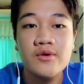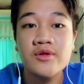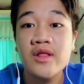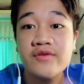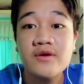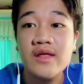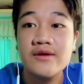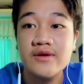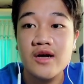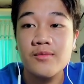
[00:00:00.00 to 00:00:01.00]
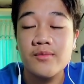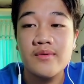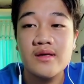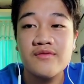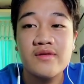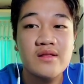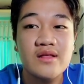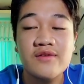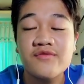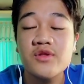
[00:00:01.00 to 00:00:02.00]
You'll never know the outcome even
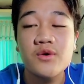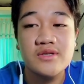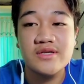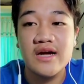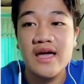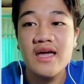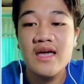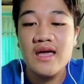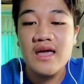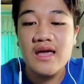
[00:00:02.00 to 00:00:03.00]
if you don't try.